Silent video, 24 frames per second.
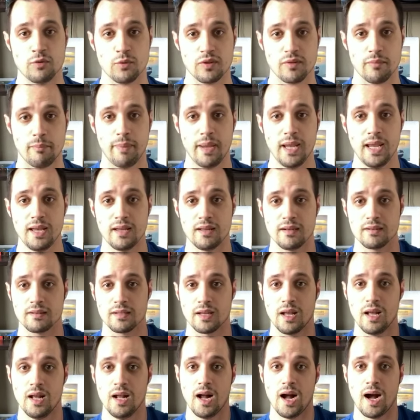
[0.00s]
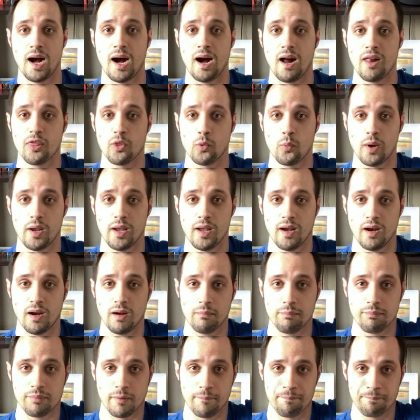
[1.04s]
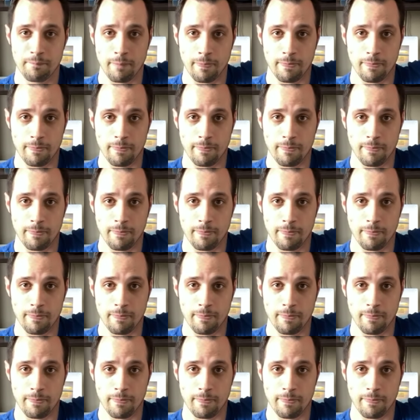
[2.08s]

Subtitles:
With a band, on the way up,